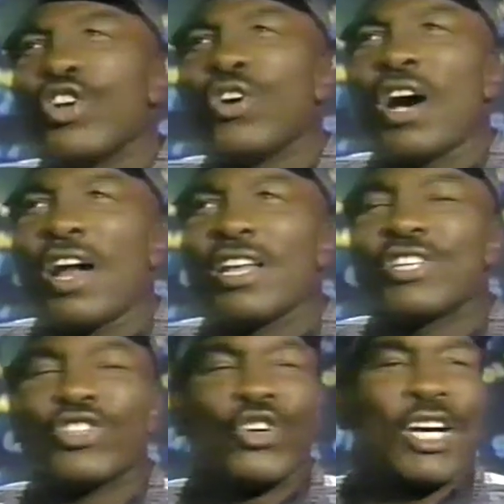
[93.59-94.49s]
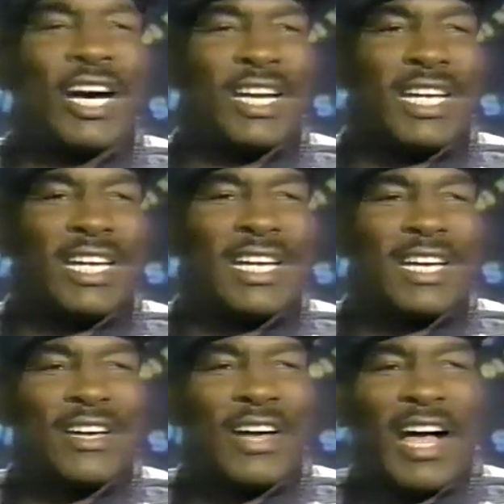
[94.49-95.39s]
you know, Ali is so cunning
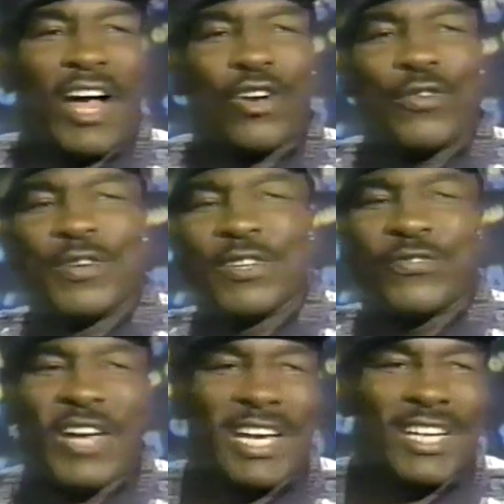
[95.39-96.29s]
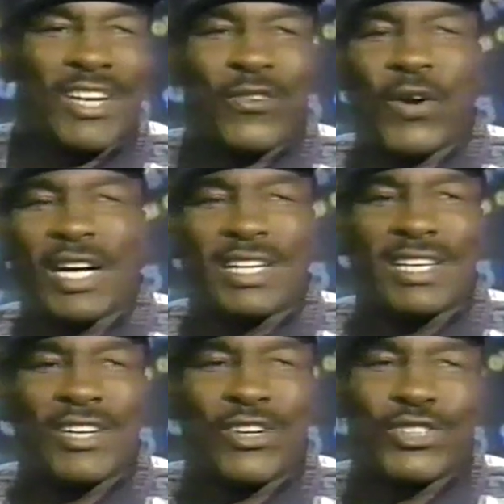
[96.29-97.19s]
I don't know if he's faking or what,
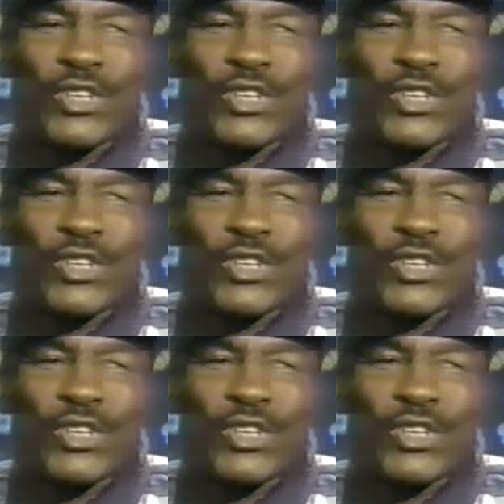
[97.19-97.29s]
you know.